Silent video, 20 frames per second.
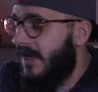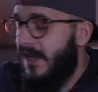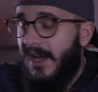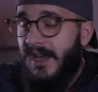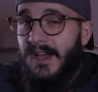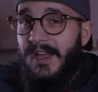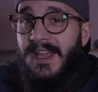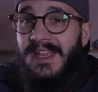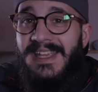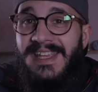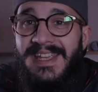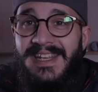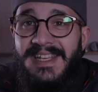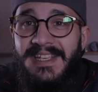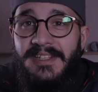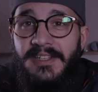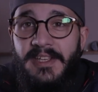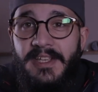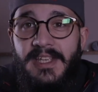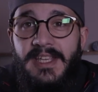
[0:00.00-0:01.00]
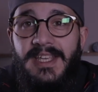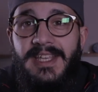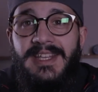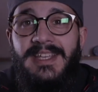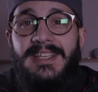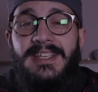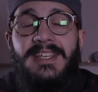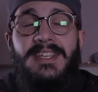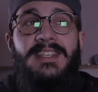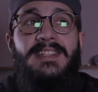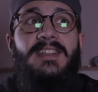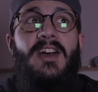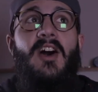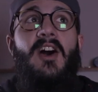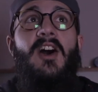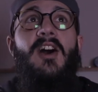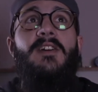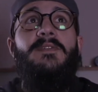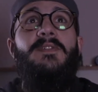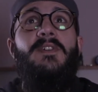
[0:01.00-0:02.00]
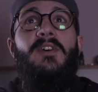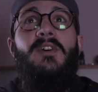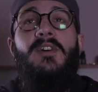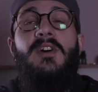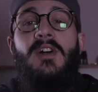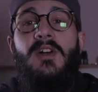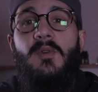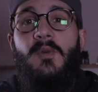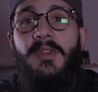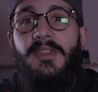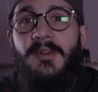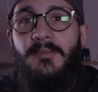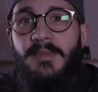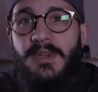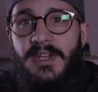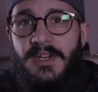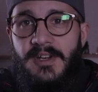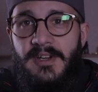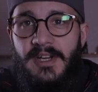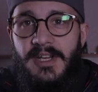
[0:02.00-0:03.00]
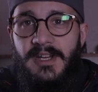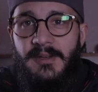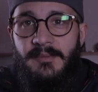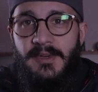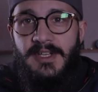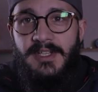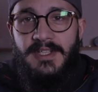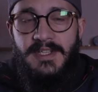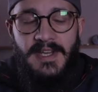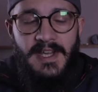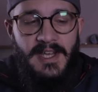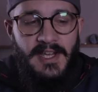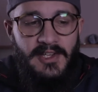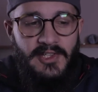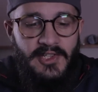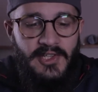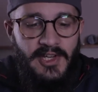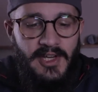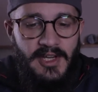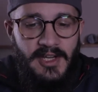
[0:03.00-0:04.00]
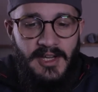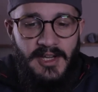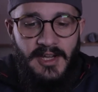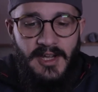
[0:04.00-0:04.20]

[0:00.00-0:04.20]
Uh, eating. Eating is awful with a beard and a mustache. Uh,